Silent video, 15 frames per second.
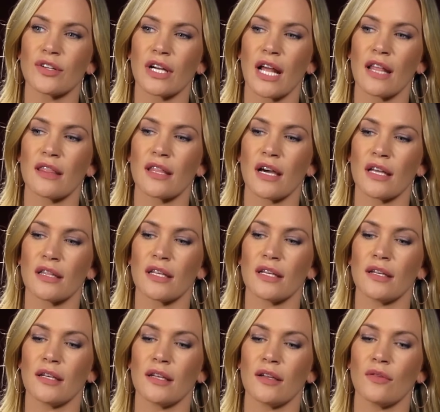and I thought
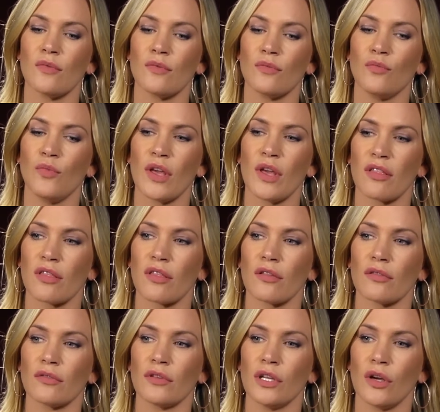that with,
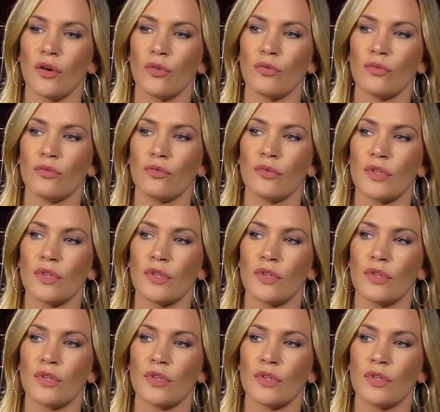you know,